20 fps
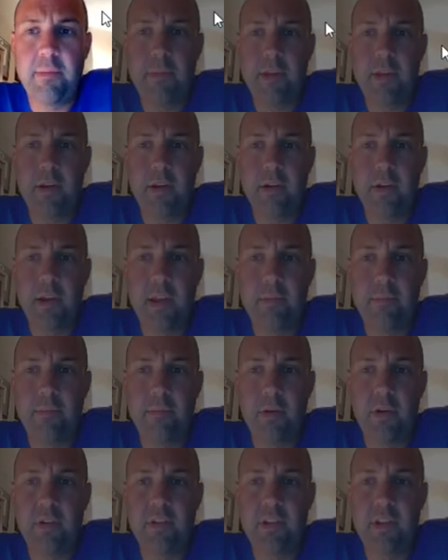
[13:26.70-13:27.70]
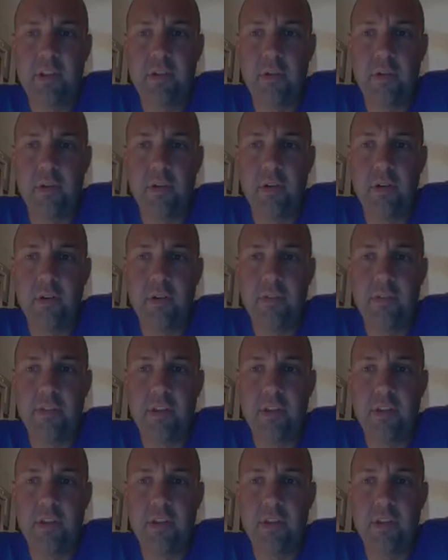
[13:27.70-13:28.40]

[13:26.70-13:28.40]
I'm here in person or